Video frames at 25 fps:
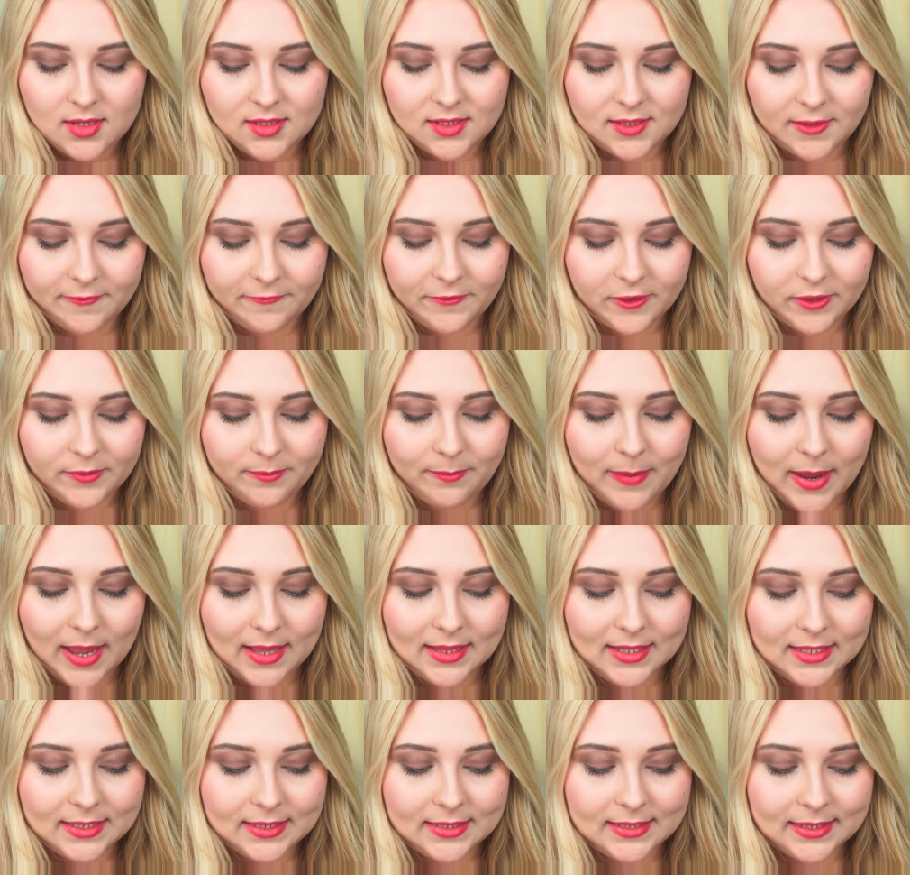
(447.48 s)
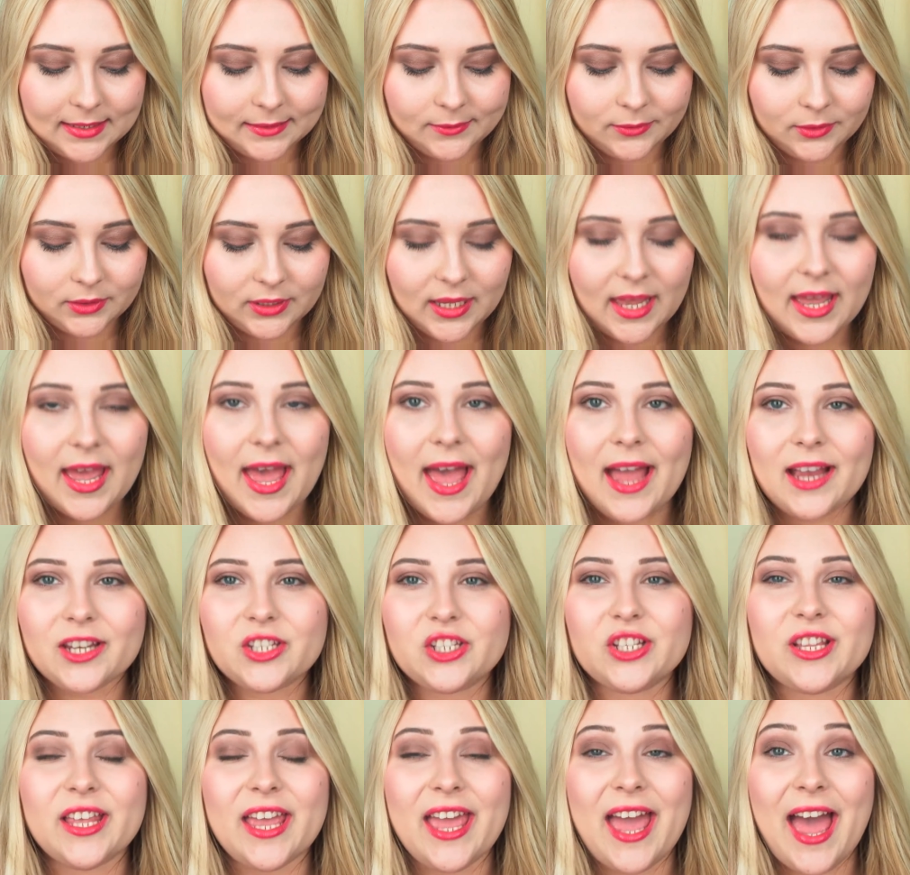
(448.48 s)
different palettes that would
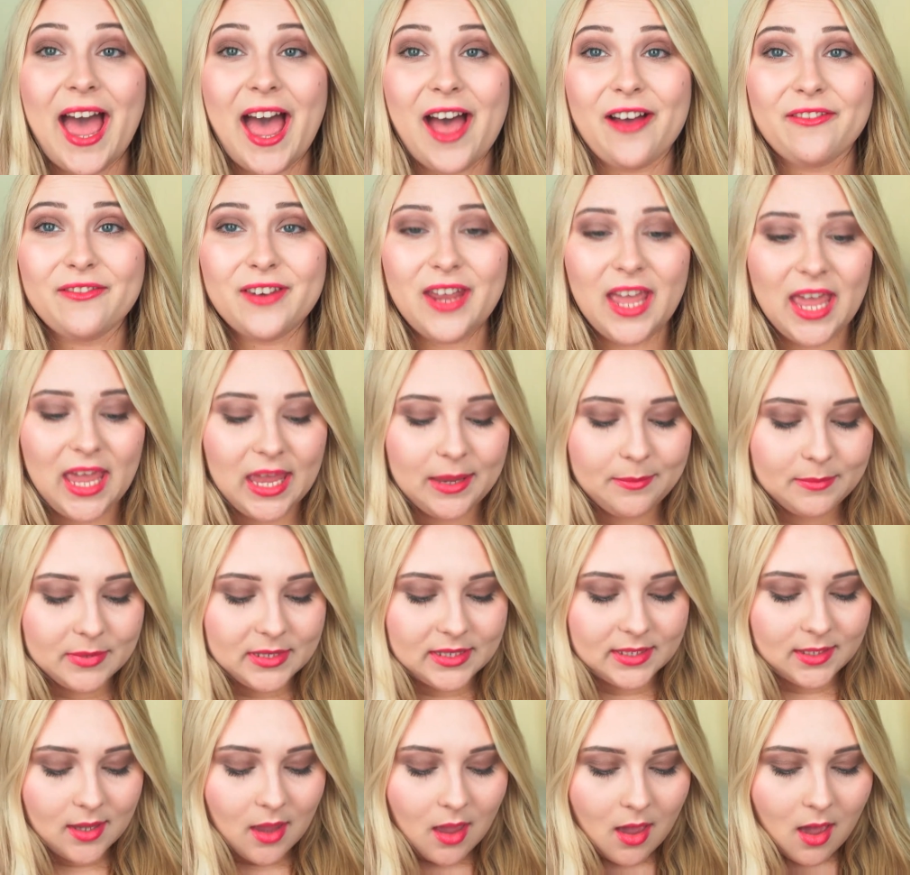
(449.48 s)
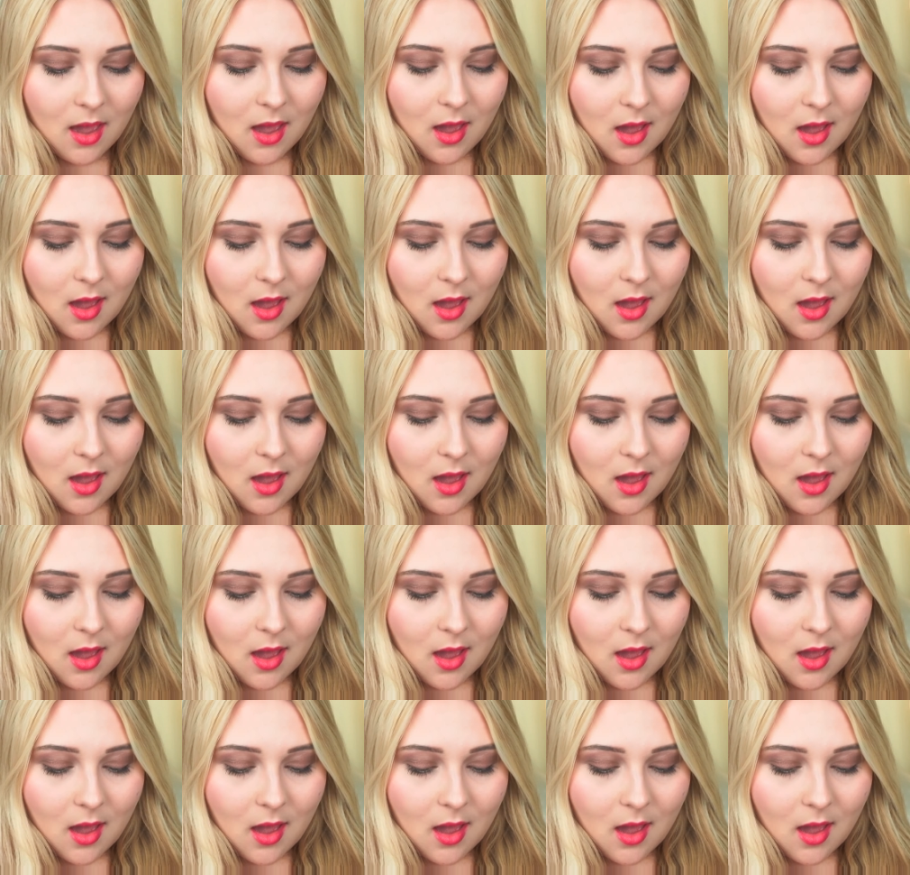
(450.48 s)
actually have names,